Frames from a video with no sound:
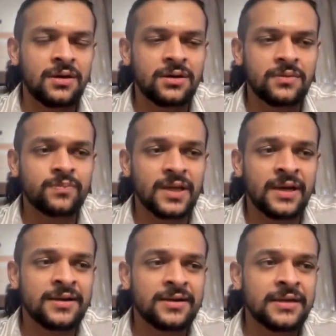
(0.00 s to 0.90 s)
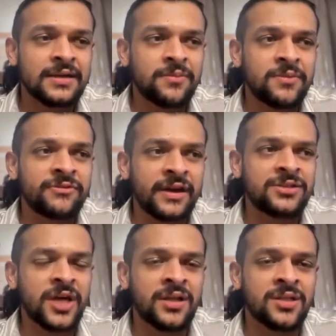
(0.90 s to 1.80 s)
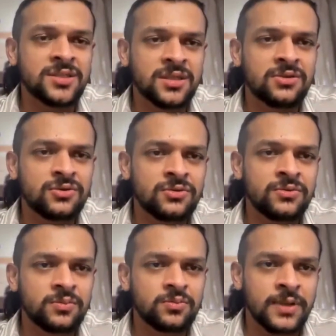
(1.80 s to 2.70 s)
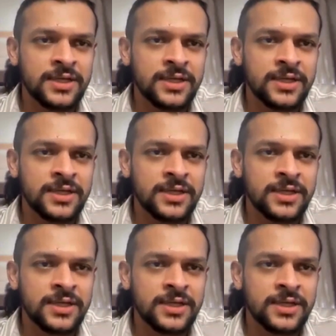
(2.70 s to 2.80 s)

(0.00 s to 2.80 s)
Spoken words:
And it can be very challenging to